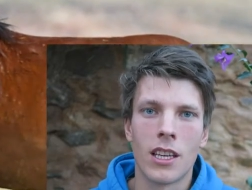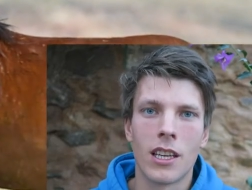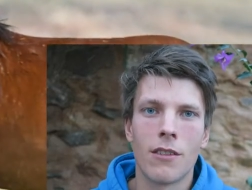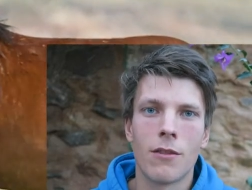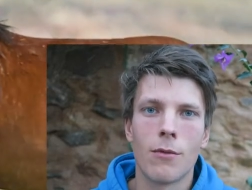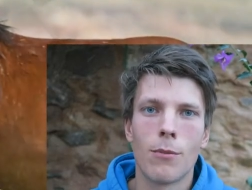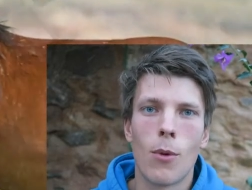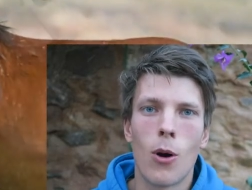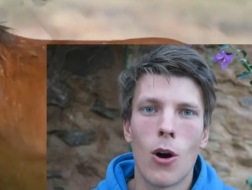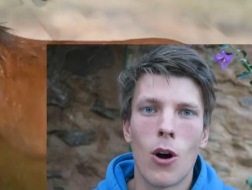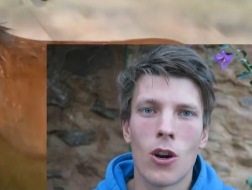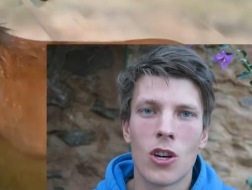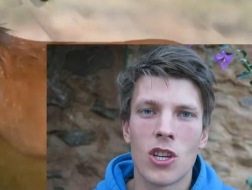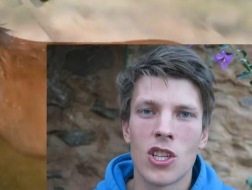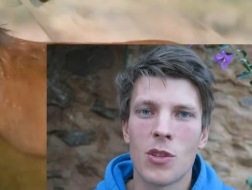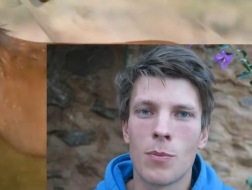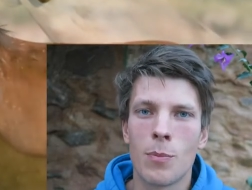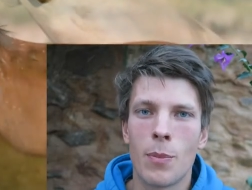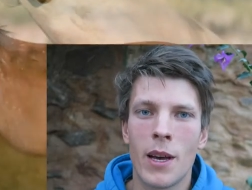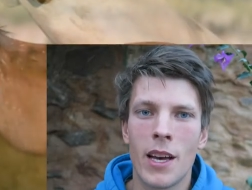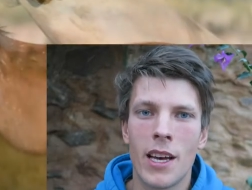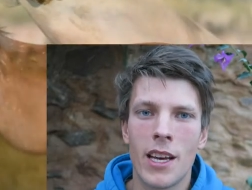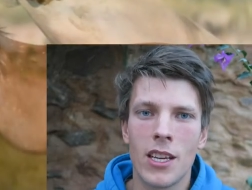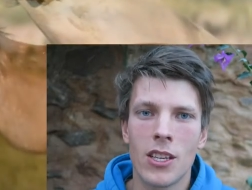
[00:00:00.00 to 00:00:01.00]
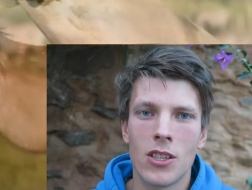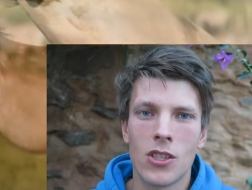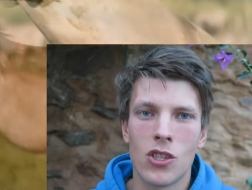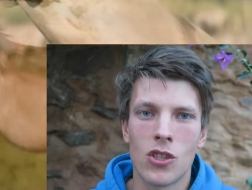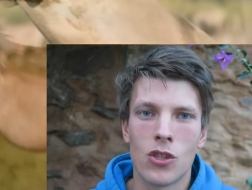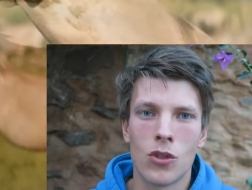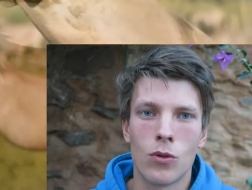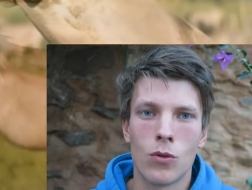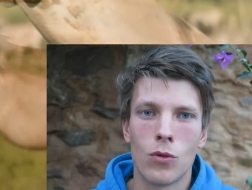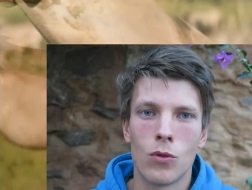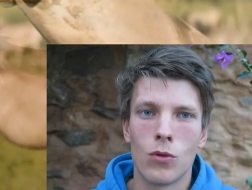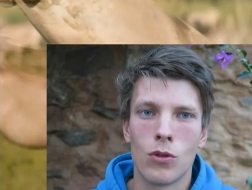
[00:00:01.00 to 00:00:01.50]
give more space
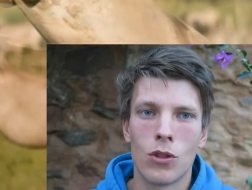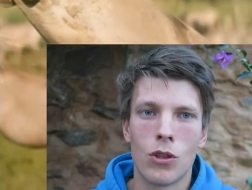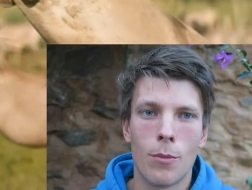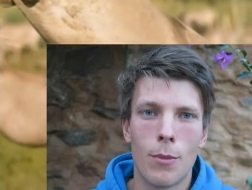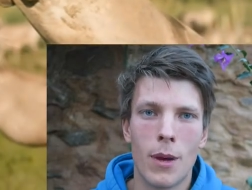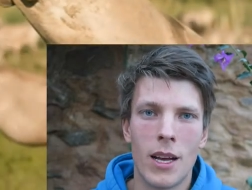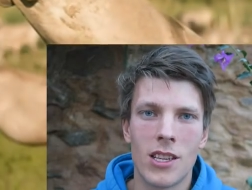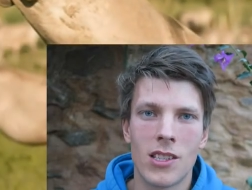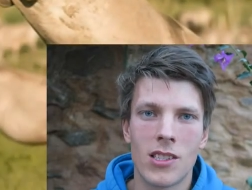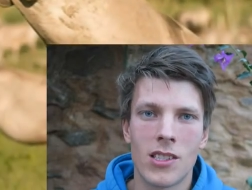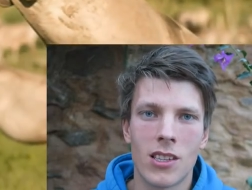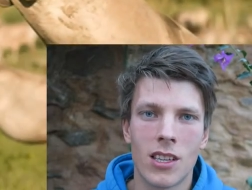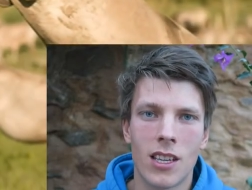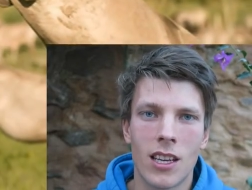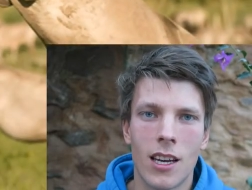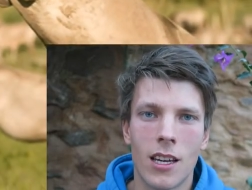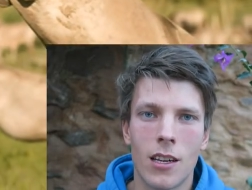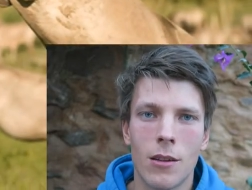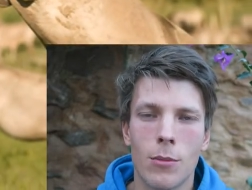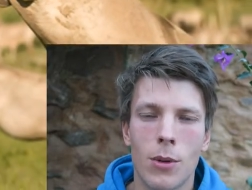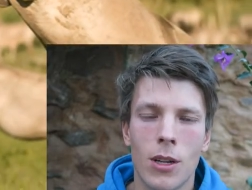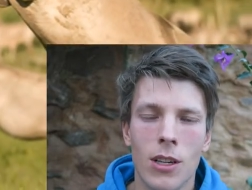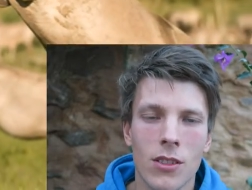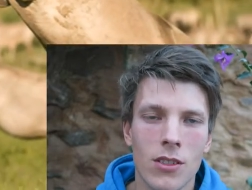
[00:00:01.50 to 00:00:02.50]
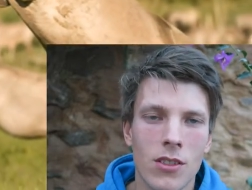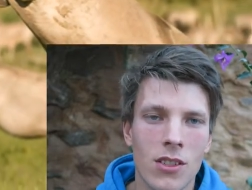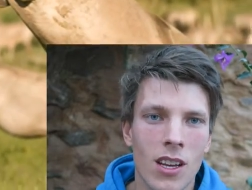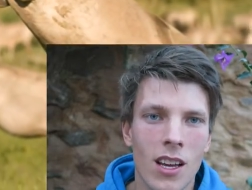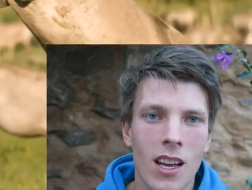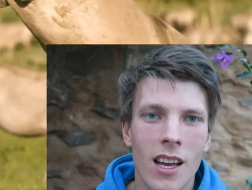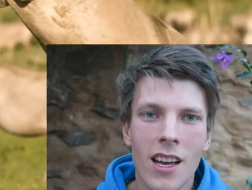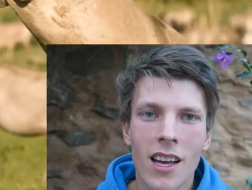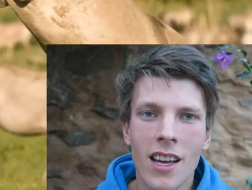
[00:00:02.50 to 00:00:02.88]
to domestic animals.